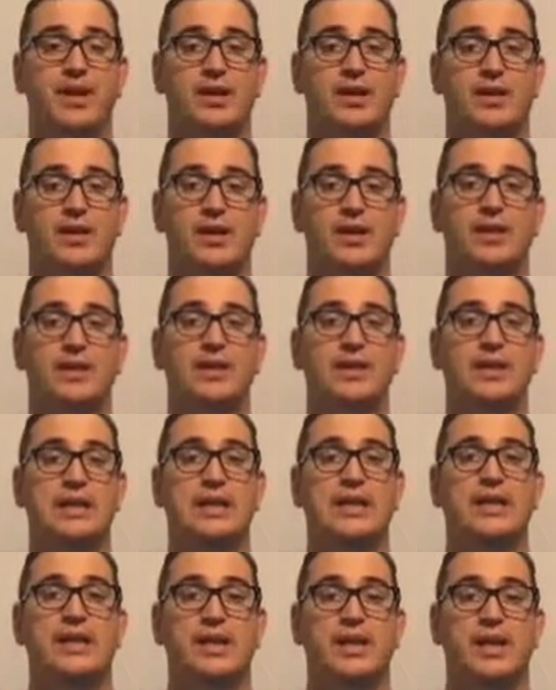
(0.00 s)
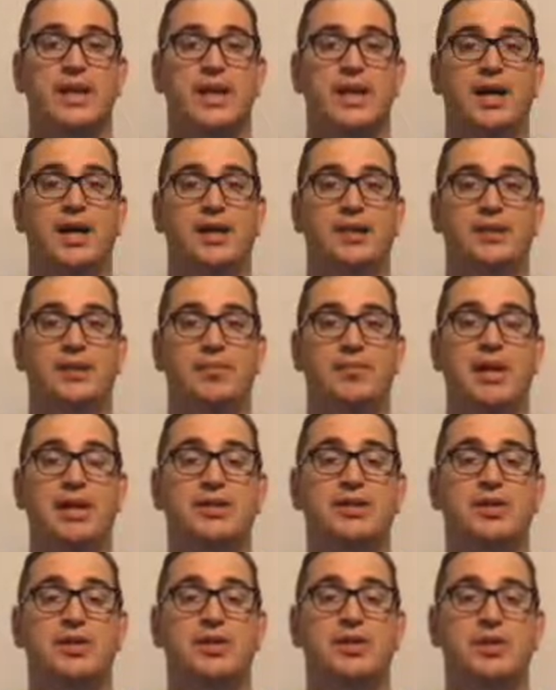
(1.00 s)
clearly
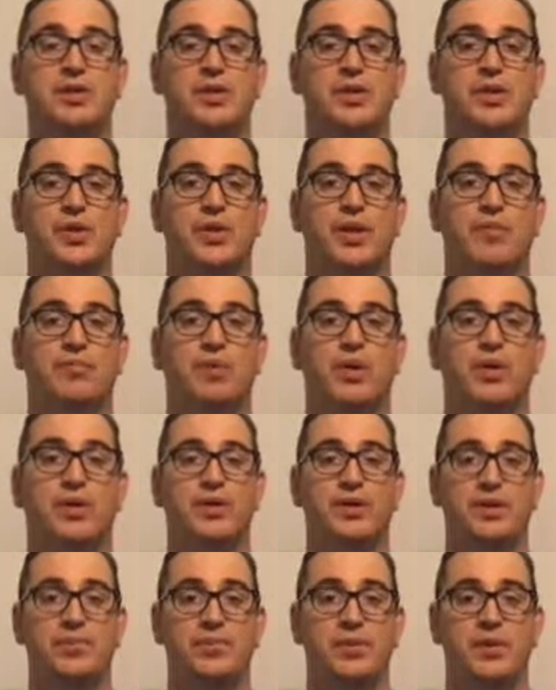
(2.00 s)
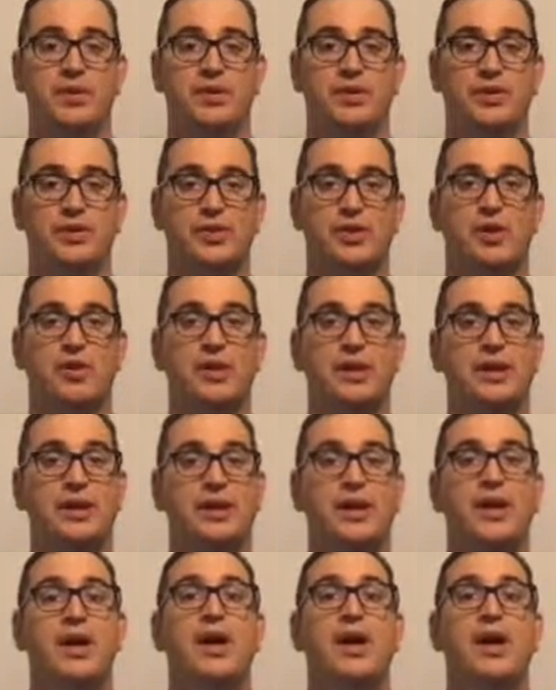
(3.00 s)
symmetrical so that both nipples are showing.